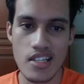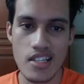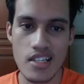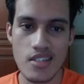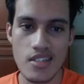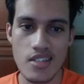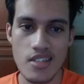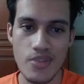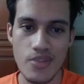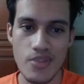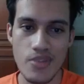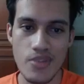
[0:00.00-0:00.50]

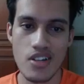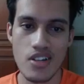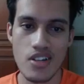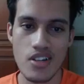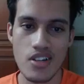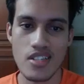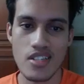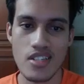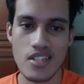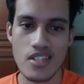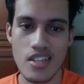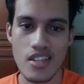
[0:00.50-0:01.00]
because
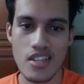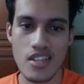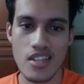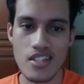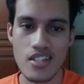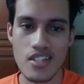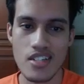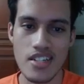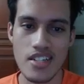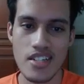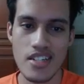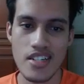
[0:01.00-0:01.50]
here
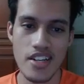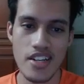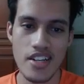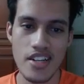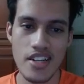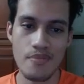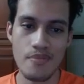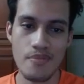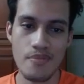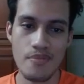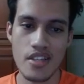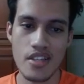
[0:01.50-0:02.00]
that
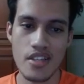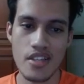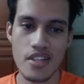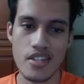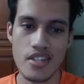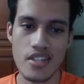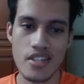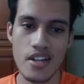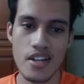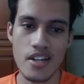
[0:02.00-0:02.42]
means that